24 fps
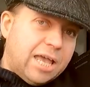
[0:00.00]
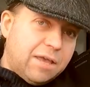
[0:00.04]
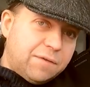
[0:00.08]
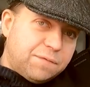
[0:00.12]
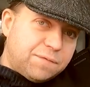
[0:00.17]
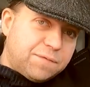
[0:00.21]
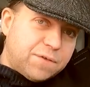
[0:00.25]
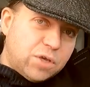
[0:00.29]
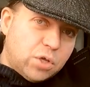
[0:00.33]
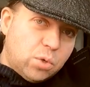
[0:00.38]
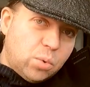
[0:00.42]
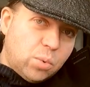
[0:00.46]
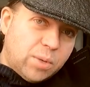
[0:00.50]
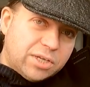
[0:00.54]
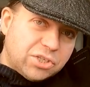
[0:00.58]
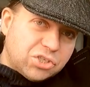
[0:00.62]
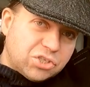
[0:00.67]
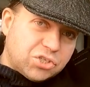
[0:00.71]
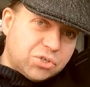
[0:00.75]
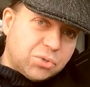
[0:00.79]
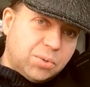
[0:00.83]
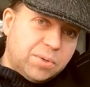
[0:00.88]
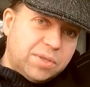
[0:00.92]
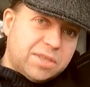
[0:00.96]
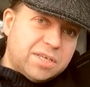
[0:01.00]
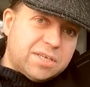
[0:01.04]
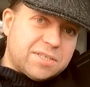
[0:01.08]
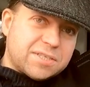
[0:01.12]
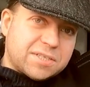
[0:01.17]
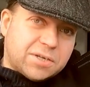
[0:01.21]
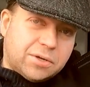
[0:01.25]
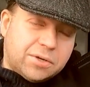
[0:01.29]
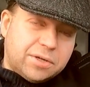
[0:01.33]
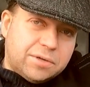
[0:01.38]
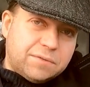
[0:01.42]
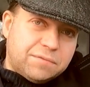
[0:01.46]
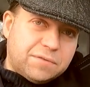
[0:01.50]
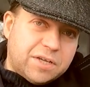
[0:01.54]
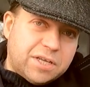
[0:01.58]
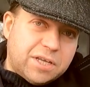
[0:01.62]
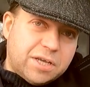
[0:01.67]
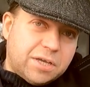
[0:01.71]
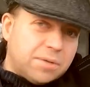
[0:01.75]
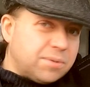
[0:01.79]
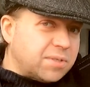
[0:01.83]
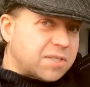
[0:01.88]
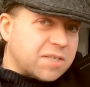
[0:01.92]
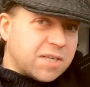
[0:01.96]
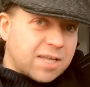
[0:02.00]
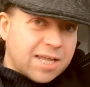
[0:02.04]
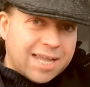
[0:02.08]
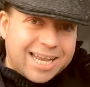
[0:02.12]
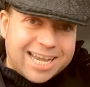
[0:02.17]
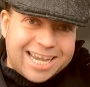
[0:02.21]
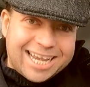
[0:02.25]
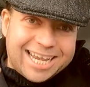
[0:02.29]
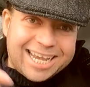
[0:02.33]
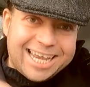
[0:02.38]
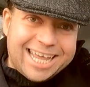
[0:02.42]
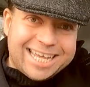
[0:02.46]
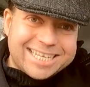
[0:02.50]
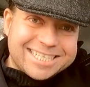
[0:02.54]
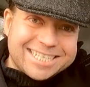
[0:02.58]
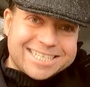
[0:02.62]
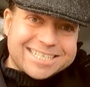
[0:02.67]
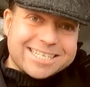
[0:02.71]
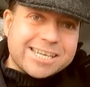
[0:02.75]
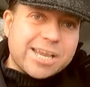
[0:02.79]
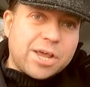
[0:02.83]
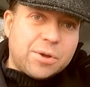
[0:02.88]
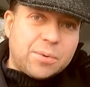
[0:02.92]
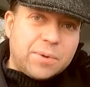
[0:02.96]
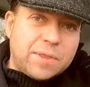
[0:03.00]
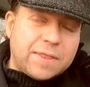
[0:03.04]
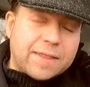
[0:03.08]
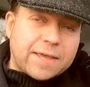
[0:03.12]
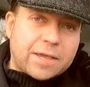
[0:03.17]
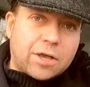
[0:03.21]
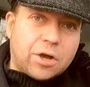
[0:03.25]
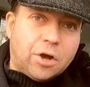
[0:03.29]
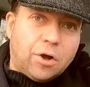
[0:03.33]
If you enjoy these kind of videos, let us know in the